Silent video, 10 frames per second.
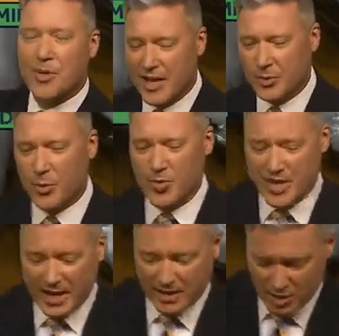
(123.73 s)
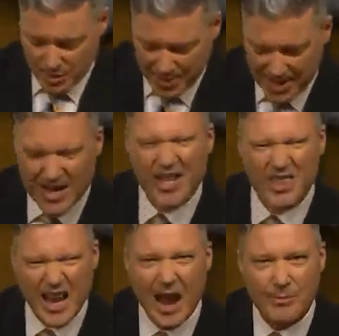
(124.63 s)
That's where we get the humidity in
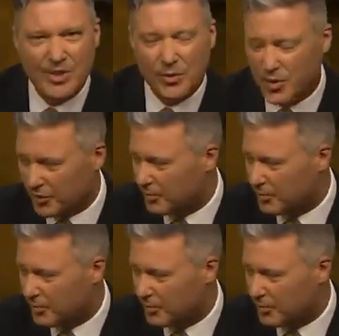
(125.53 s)
the atmosphere